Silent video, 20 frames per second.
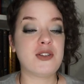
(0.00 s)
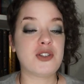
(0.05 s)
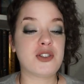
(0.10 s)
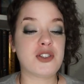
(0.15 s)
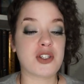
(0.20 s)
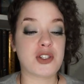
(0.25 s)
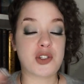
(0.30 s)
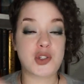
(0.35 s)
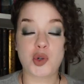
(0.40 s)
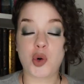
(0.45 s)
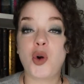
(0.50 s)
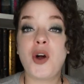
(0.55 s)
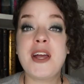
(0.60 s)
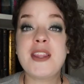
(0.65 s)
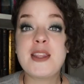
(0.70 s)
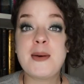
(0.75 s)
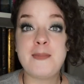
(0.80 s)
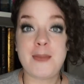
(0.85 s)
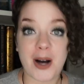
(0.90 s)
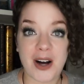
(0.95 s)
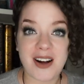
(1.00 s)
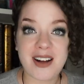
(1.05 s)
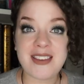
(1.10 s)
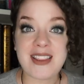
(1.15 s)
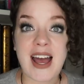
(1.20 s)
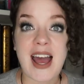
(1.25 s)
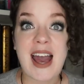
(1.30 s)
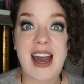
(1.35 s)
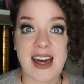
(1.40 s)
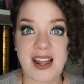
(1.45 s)
destroying the bug
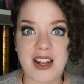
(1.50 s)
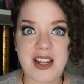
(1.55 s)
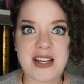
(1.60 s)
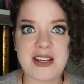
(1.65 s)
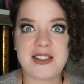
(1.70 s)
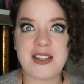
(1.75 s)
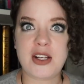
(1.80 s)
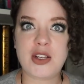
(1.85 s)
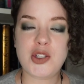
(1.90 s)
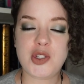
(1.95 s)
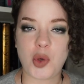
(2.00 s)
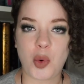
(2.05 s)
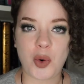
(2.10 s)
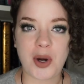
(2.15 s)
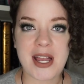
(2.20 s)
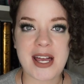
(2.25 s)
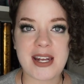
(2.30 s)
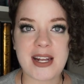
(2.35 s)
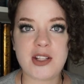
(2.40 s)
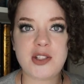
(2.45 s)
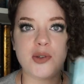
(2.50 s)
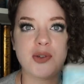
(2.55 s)
that had his like story in it.